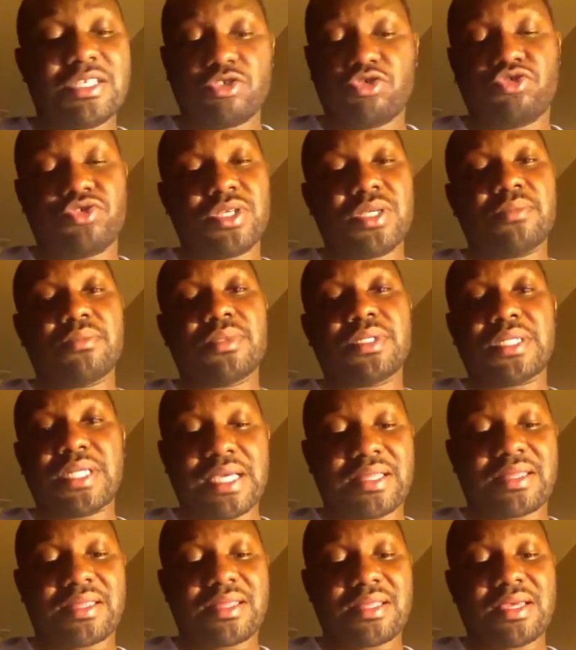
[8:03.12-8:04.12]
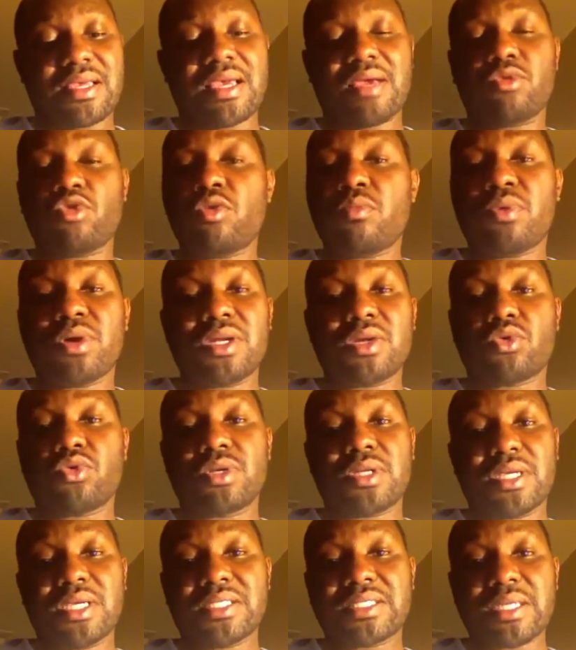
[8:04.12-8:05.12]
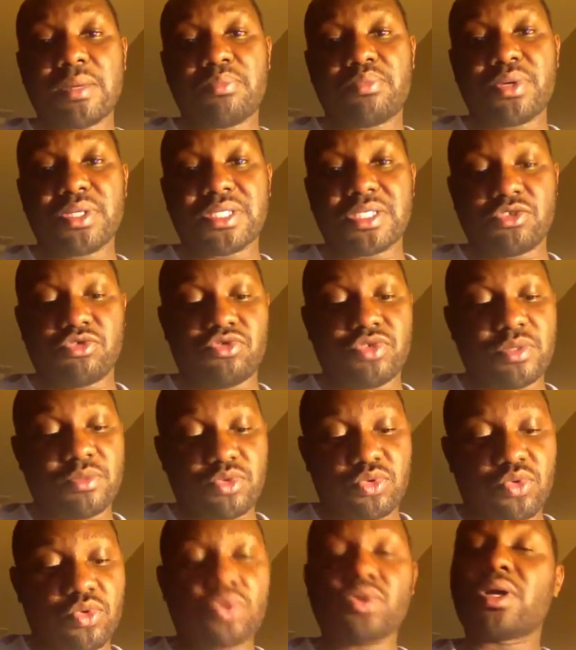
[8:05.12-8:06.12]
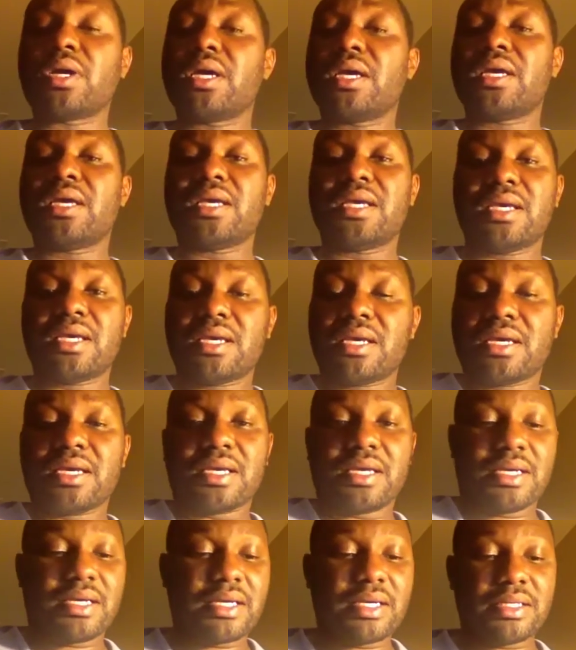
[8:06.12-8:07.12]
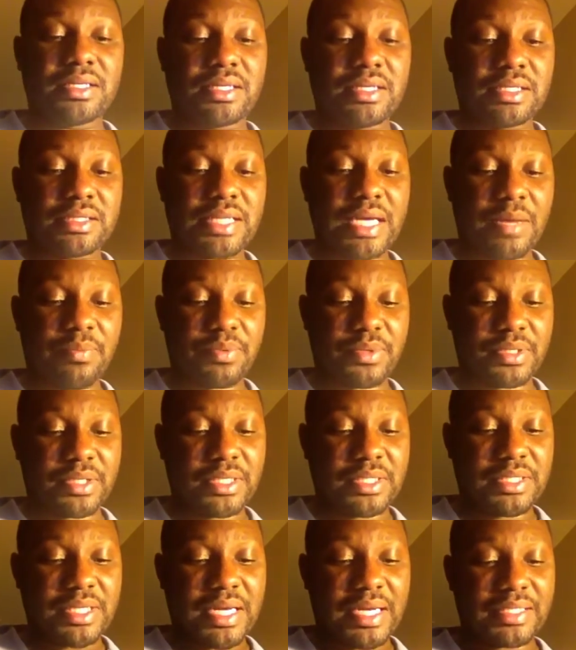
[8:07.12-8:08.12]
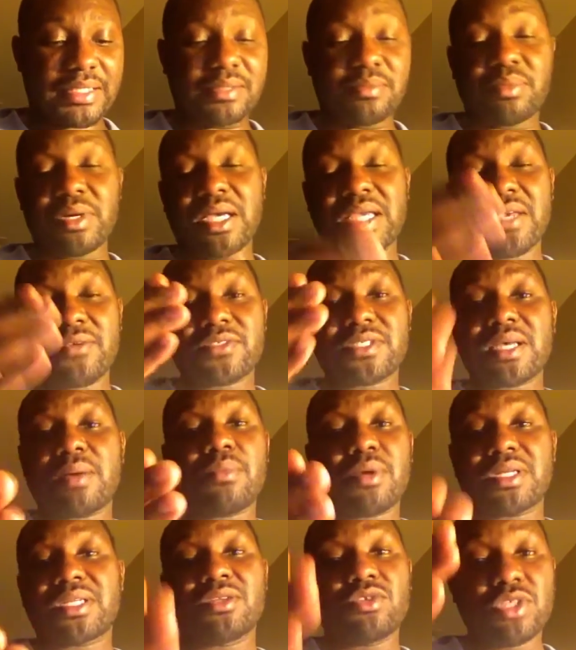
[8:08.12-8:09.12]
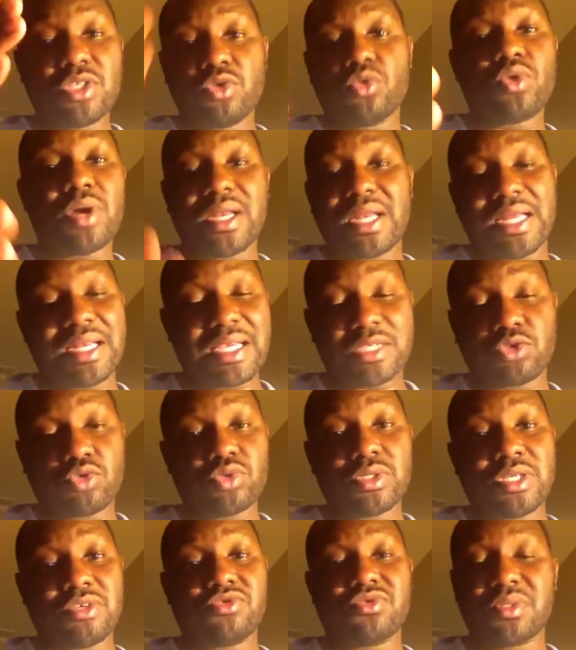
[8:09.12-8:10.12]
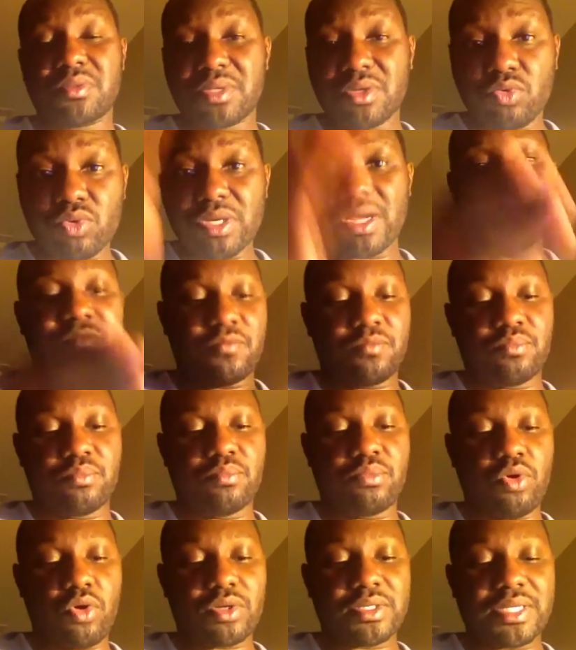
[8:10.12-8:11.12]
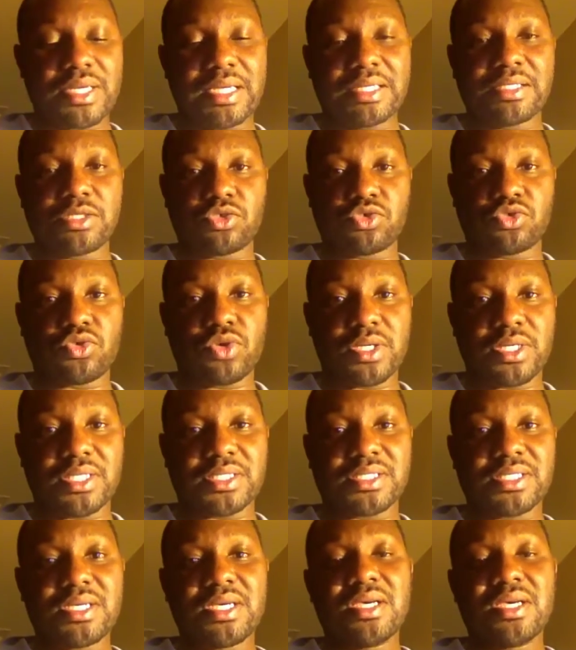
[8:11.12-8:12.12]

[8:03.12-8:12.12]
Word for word: dream death, and nobody could interpret his dream. So it happened, he died. But if somebody knew and understood the dream, they would have blocked and destroyed it.